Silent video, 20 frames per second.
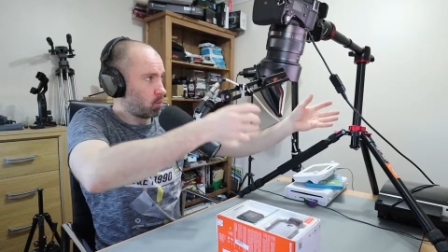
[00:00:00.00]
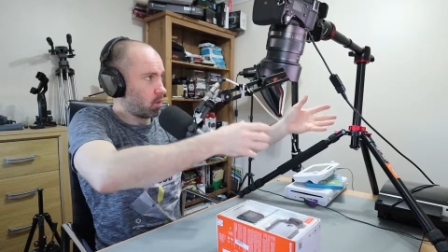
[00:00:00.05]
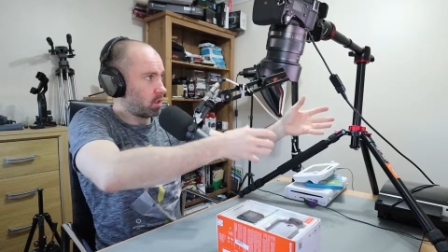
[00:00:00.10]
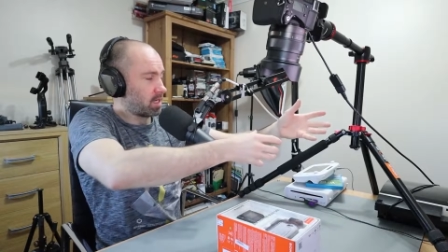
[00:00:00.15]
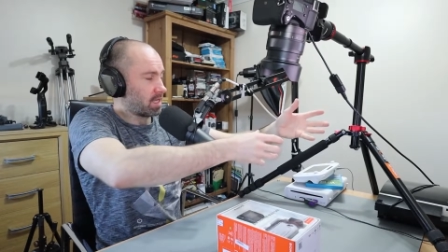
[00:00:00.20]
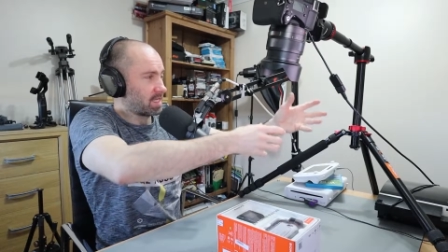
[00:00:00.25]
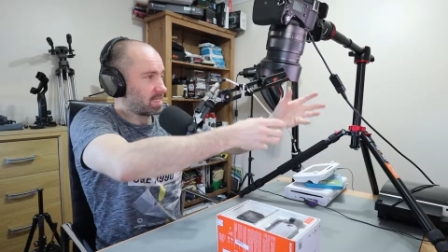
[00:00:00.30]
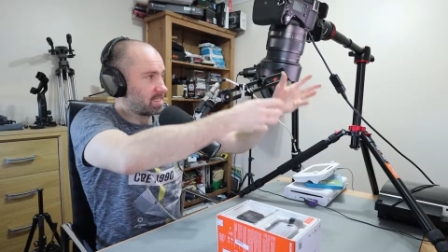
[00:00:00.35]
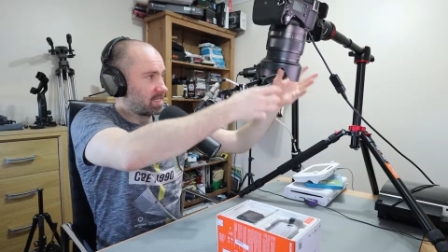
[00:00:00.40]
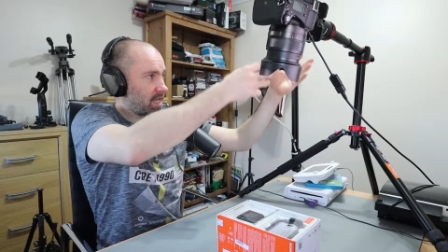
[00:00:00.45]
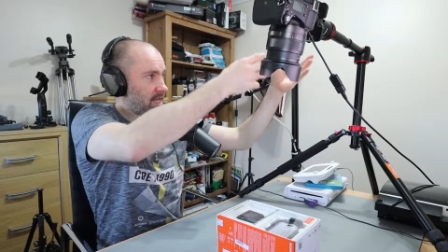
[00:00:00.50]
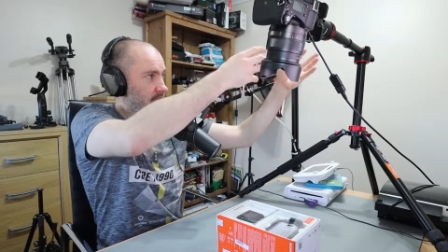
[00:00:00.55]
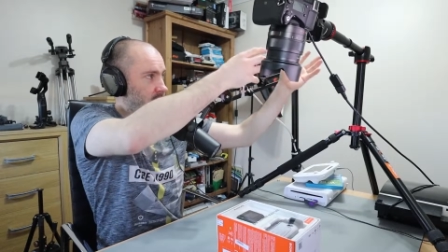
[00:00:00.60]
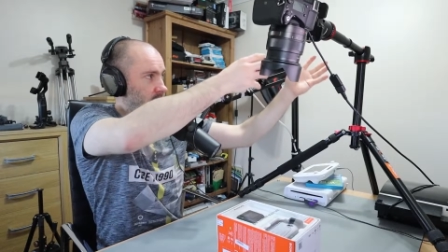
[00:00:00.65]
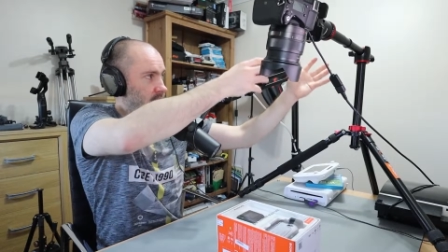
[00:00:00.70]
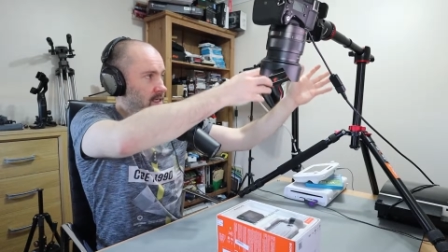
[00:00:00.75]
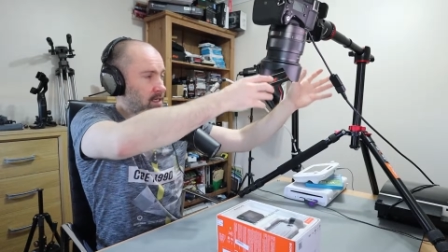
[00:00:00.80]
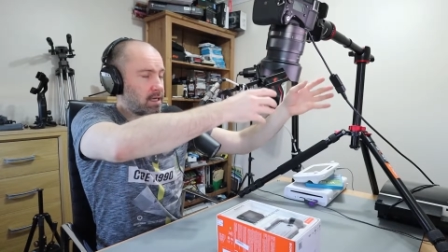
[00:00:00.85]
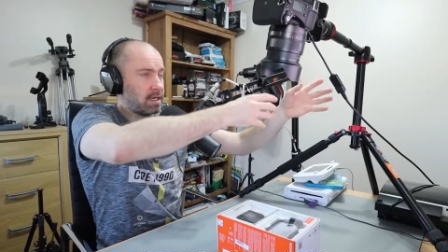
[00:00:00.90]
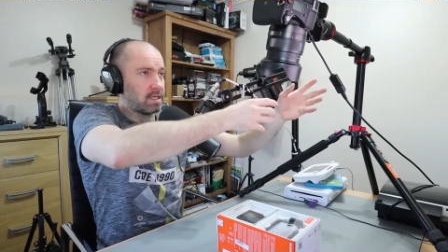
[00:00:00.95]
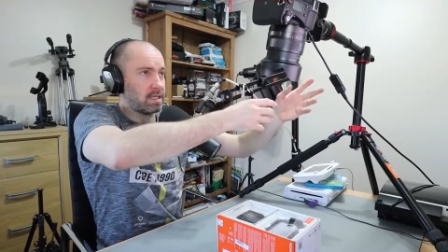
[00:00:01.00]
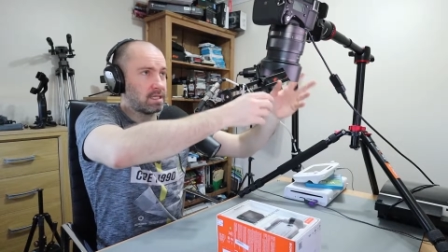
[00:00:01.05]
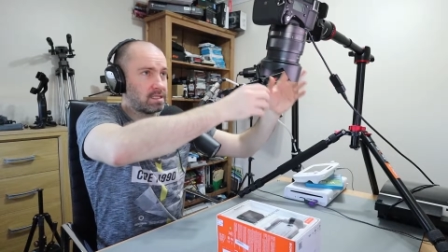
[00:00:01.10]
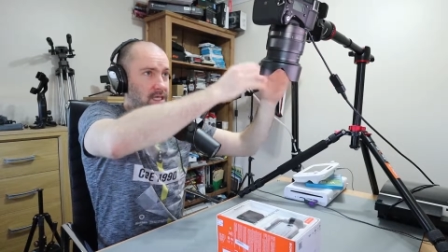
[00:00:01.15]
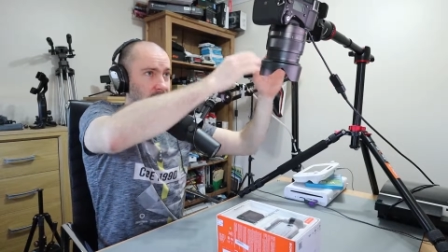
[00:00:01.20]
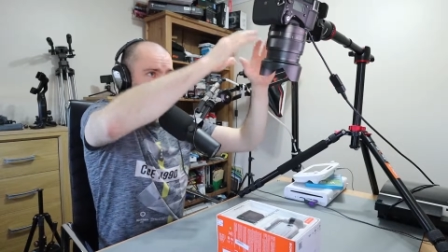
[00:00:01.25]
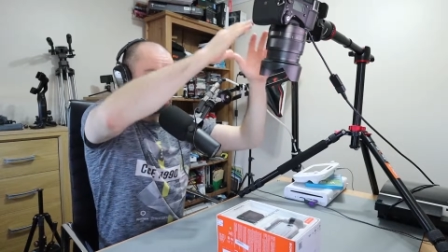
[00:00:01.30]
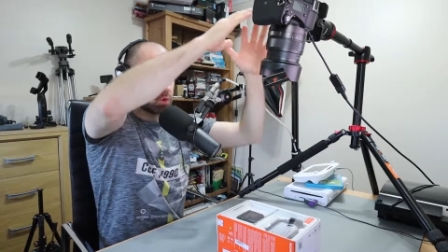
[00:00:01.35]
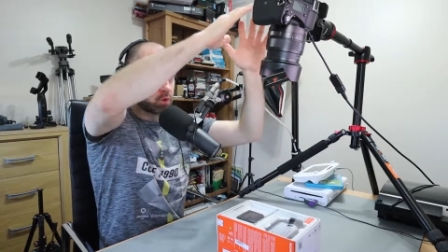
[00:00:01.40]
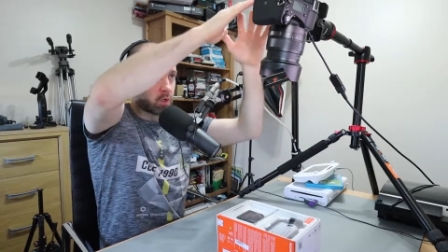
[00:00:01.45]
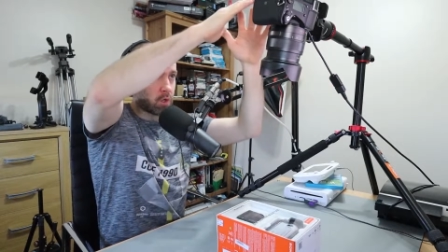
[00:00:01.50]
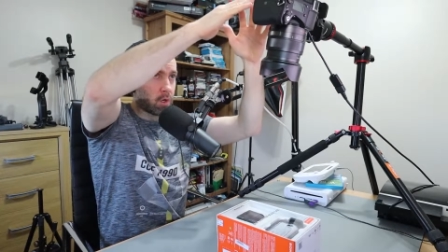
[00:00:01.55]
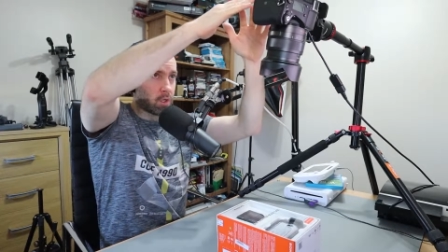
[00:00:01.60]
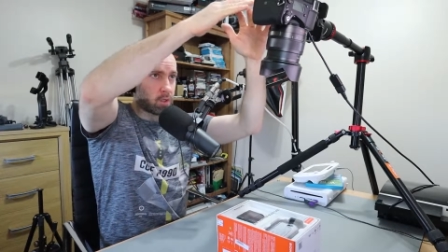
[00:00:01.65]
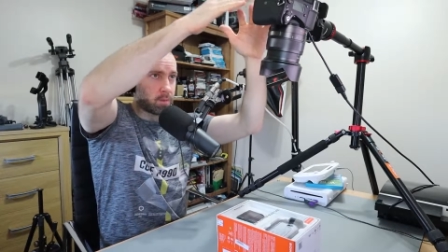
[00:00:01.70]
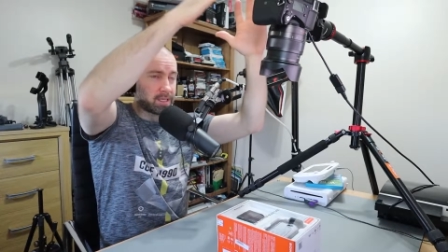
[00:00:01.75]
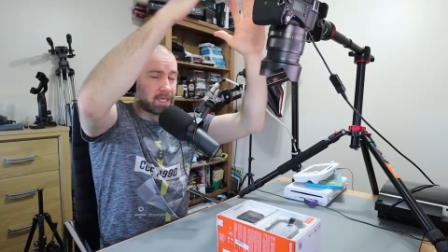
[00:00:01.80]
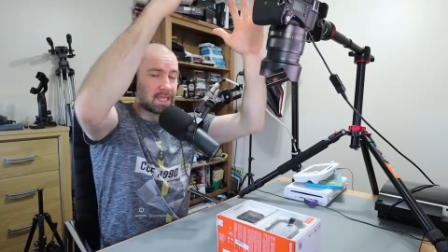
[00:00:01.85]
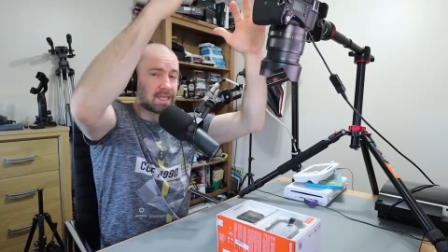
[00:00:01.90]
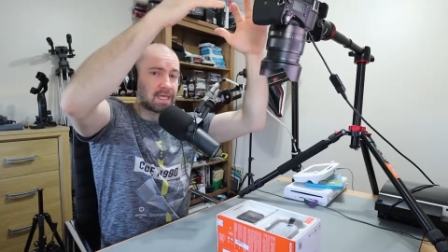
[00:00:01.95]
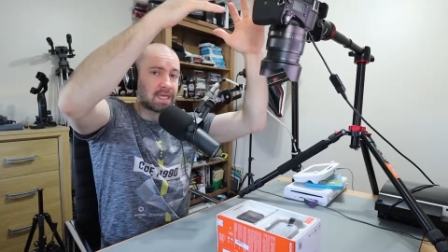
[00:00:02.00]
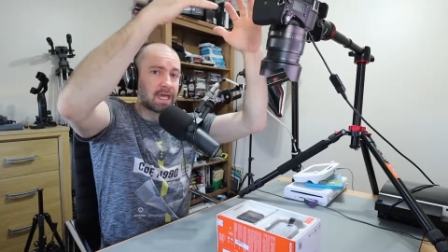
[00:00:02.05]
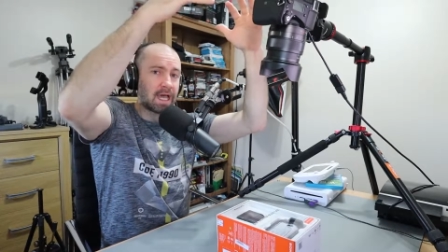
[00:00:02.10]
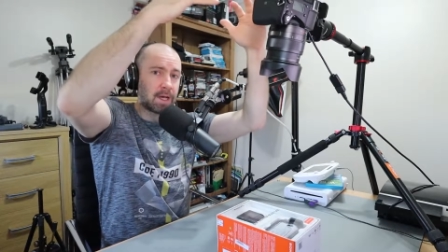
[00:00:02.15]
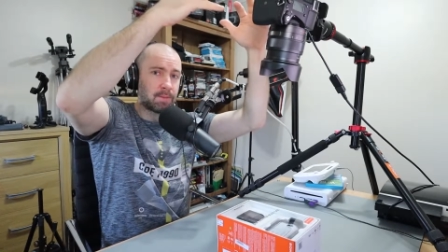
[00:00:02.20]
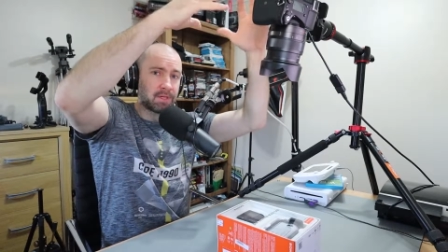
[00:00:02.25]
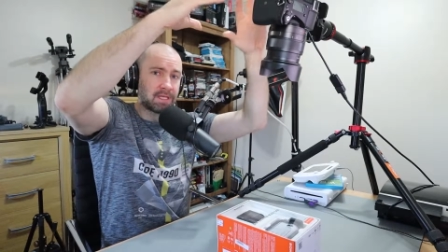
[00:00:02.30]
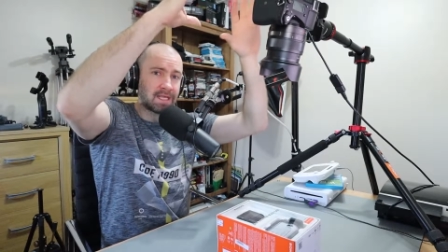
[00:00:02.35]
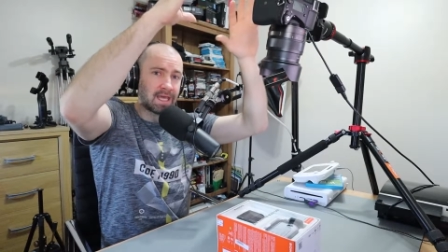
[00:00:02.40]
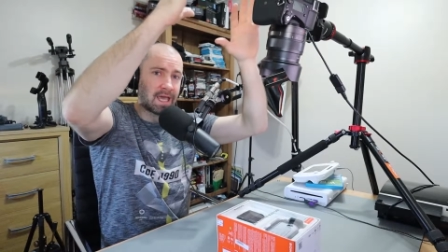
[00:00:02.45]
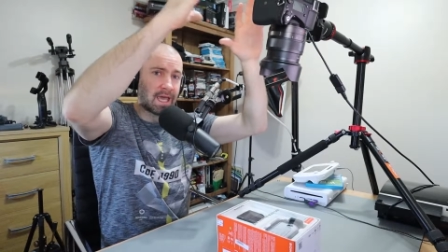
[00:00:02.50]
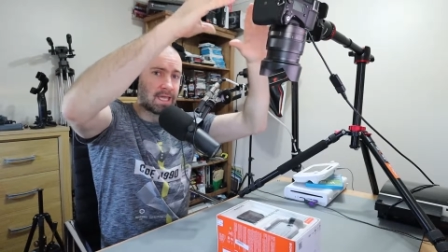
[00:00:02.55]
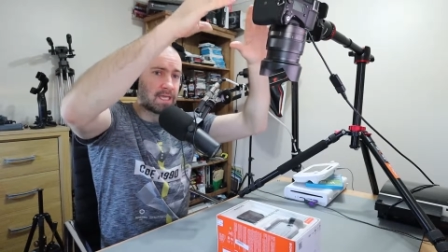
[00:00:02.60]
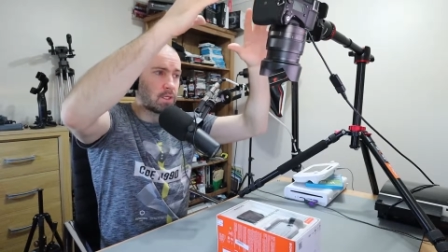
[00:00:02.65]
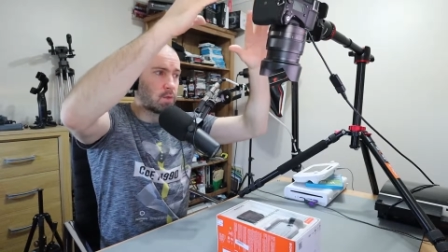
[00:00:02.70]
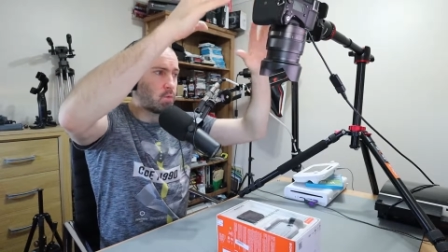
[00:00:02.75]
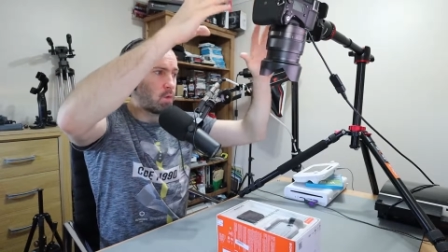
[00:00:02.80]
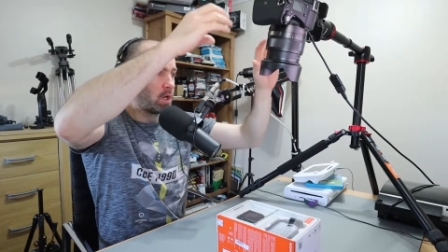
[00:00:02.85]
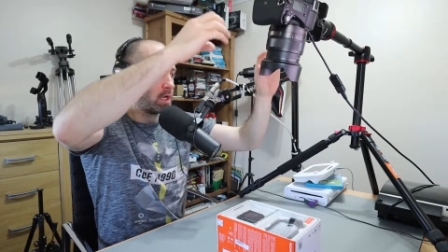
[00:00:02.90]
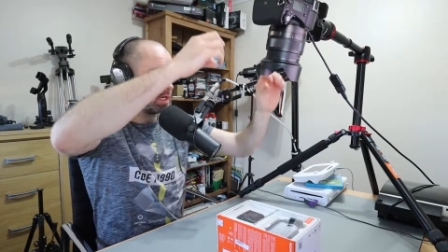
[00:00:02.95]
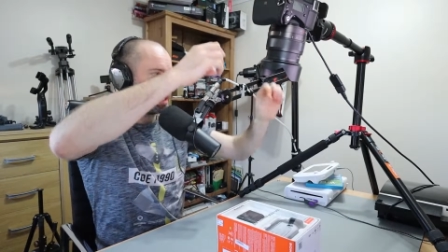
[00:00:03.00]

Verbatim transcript: extend the central column and get the camera at the height you want,